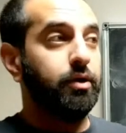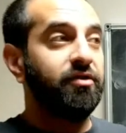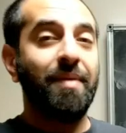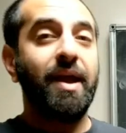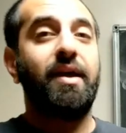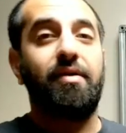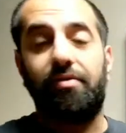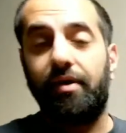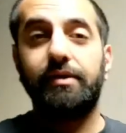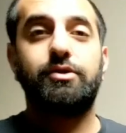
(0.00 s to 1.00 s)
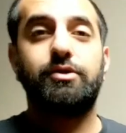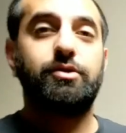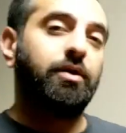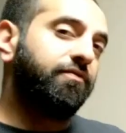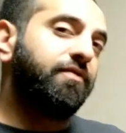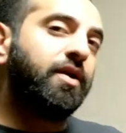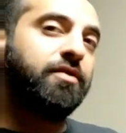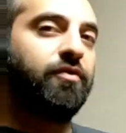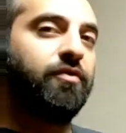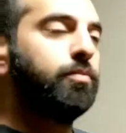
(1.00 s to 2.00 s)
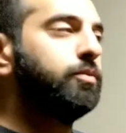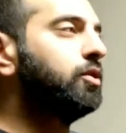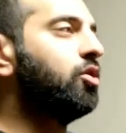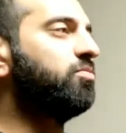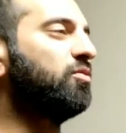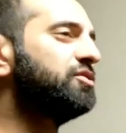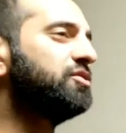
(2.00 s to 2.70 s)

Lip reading: math. I had to start very far below, but once you